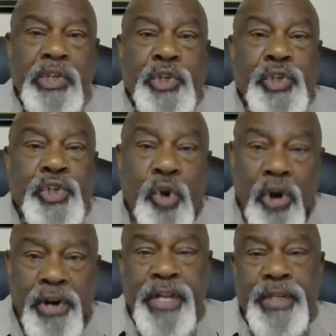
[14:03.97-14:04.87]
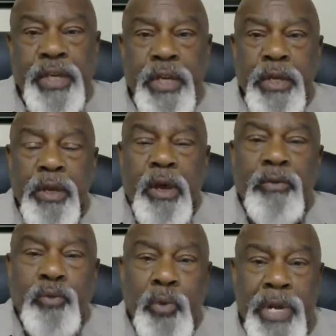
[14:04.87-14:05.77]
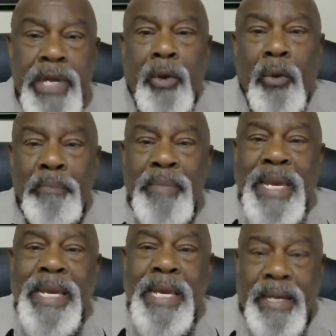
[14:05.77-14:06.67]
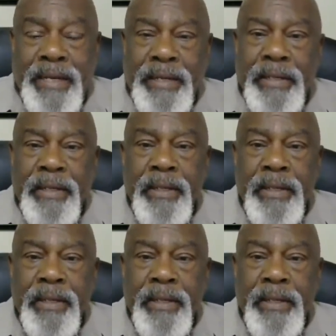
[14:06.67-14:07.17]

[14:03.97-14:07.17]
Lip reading: a shortage of real men.